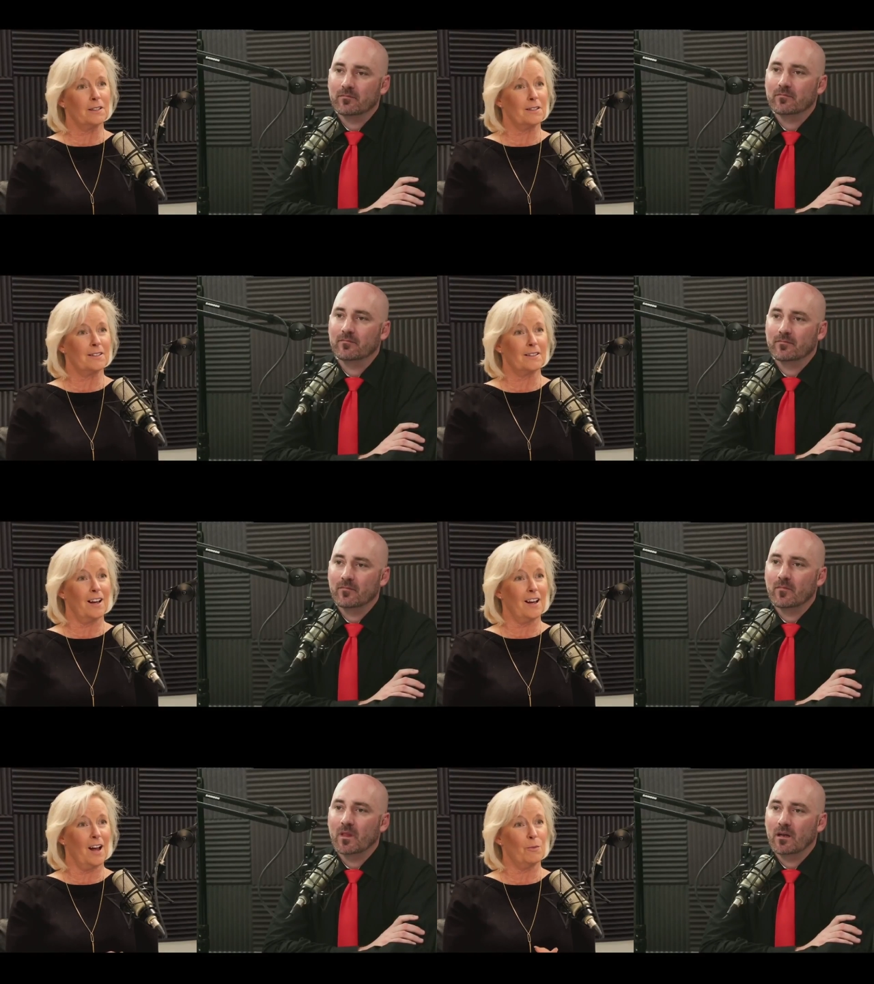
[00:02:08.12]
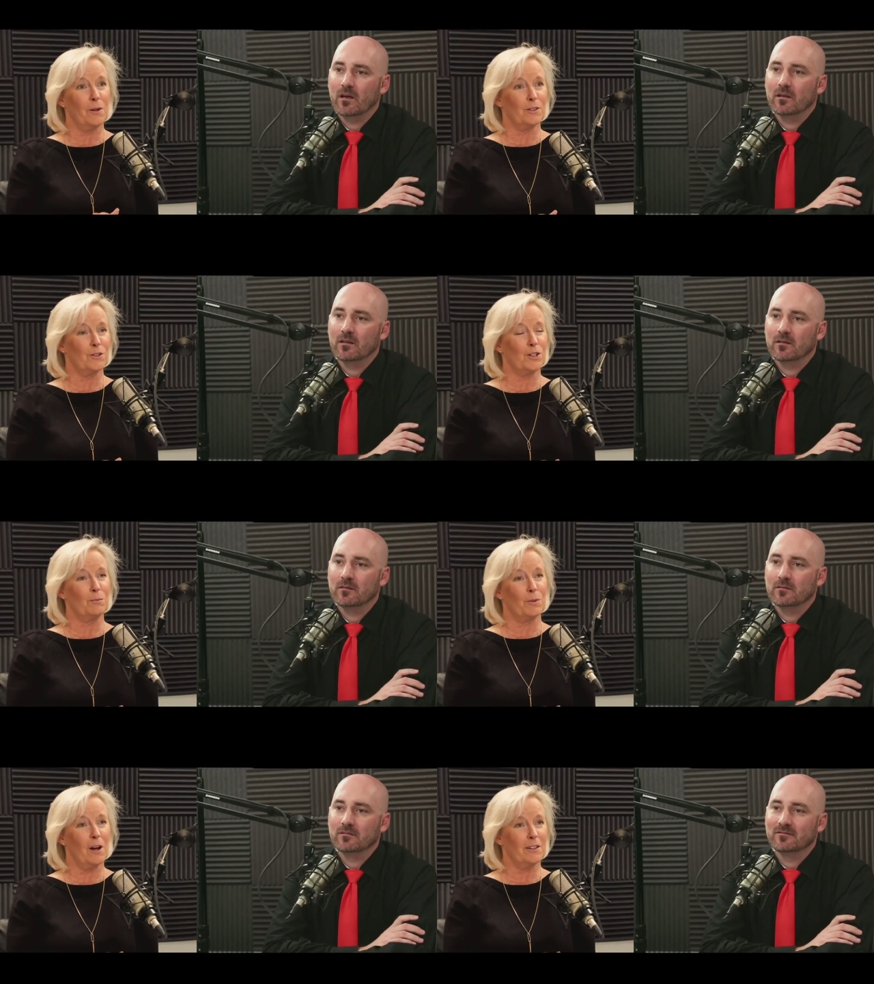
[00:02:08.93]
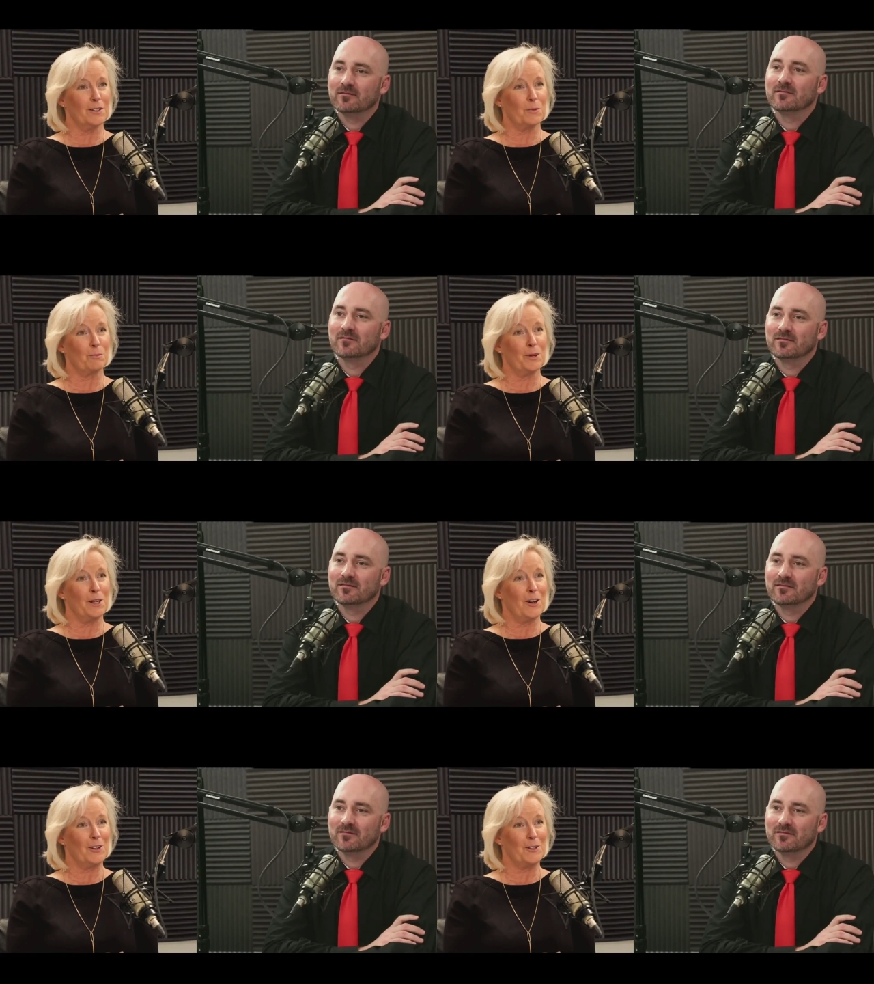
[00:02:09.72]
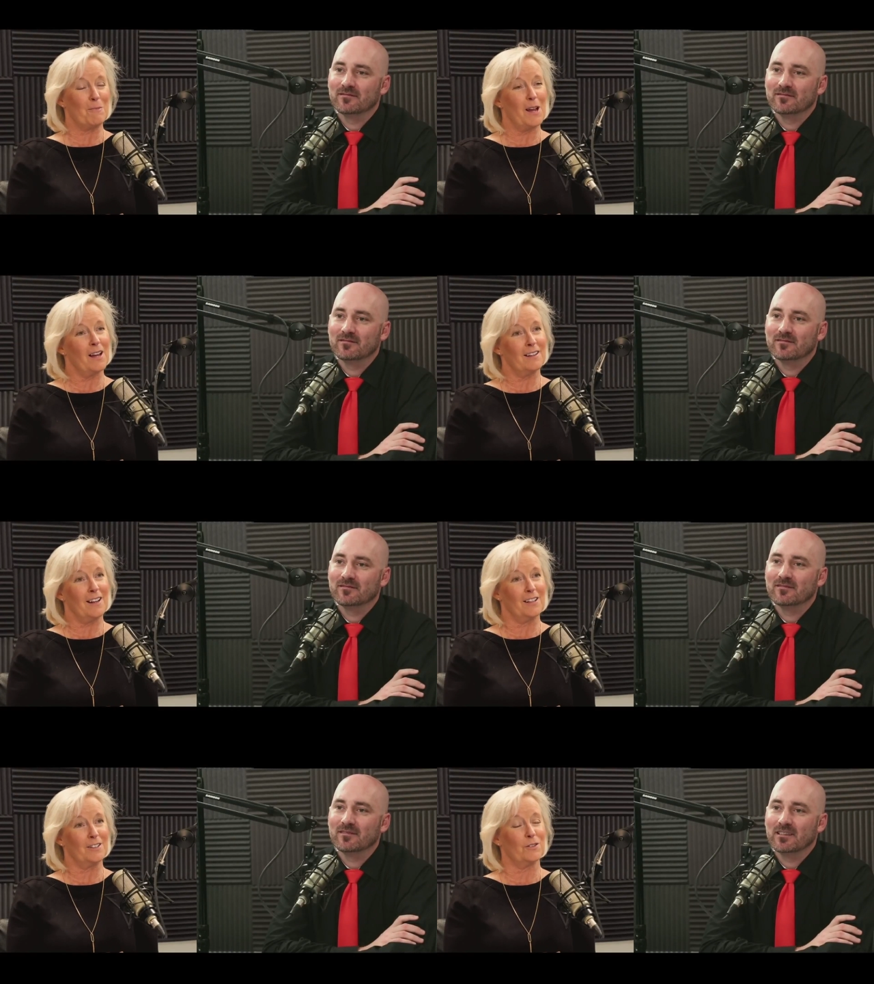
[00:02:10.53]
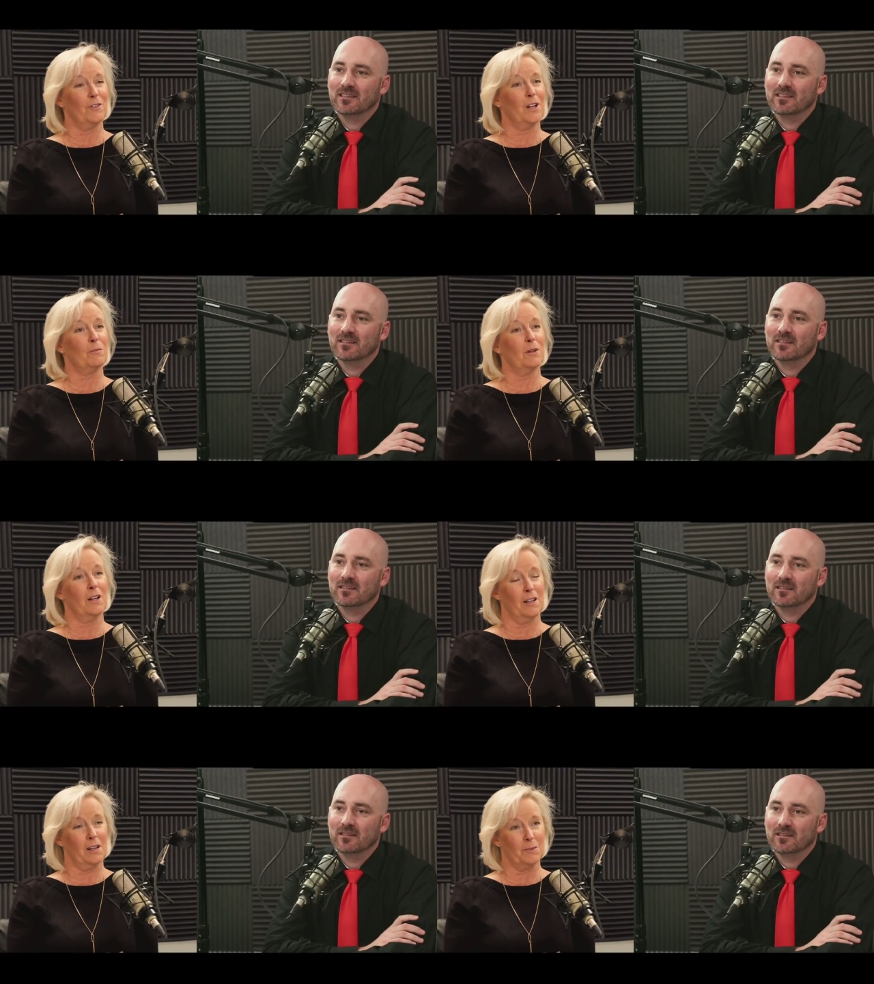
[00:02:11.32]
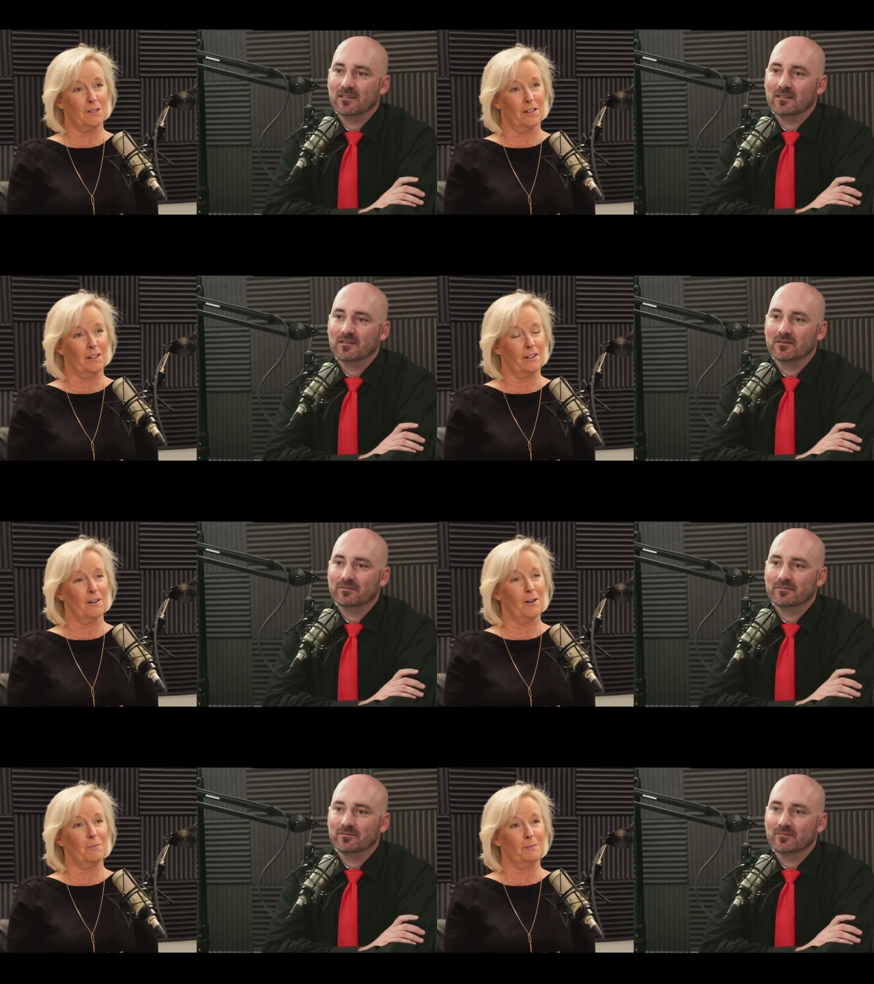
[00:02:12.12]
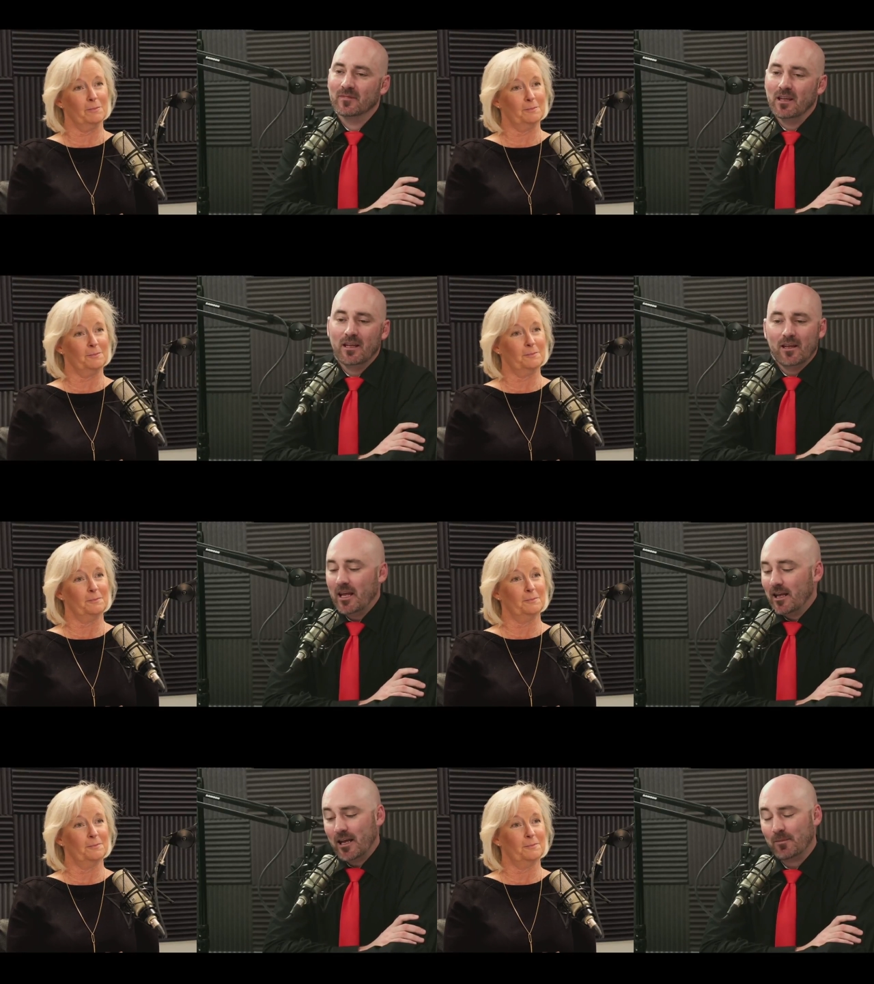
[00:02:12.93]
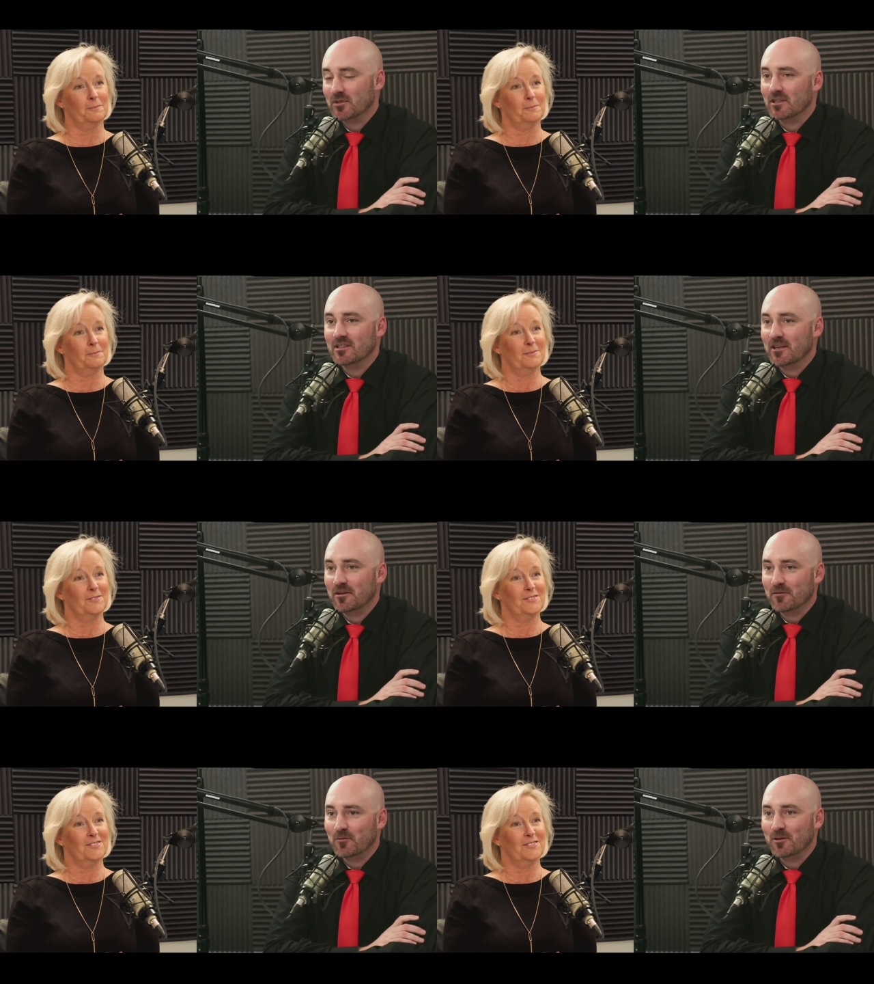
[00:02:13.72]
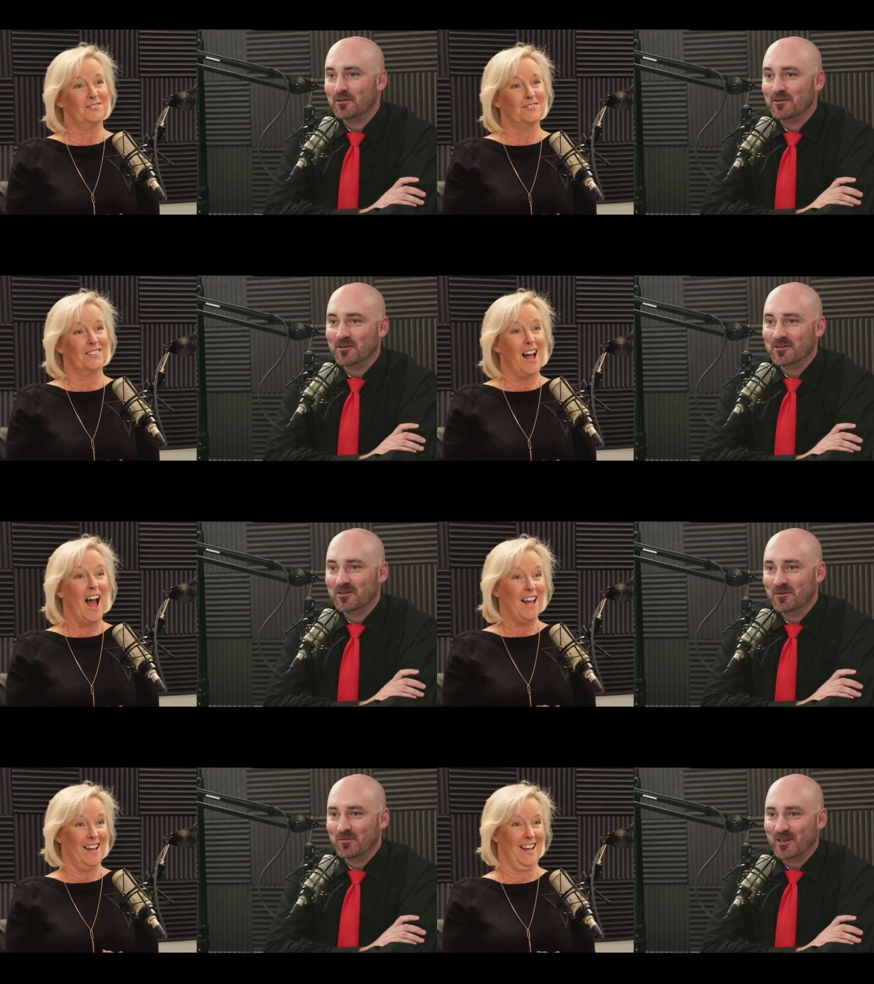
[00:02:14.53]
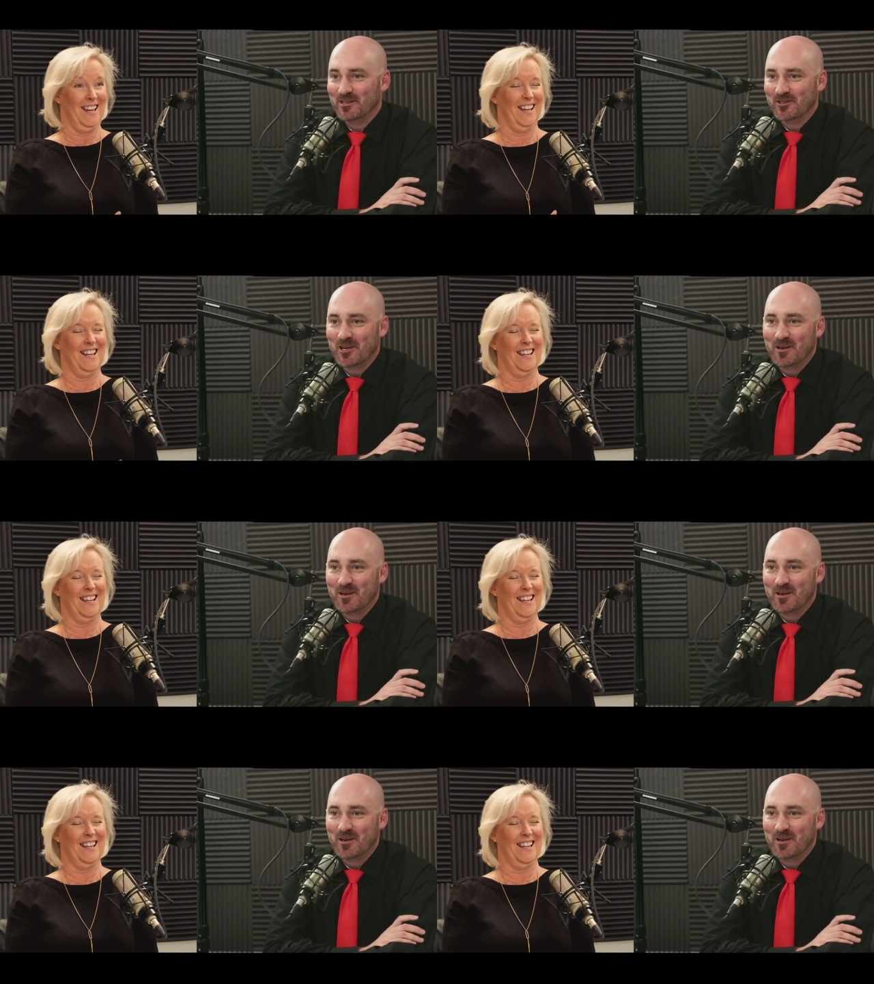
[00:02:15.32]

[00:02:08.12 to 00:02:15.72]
Speaker 1: is, I, I, went the cheap route. It's print on demand and it's available on amazon.com
Speaker 2: and Amazon's taking over the world, so it's a good place to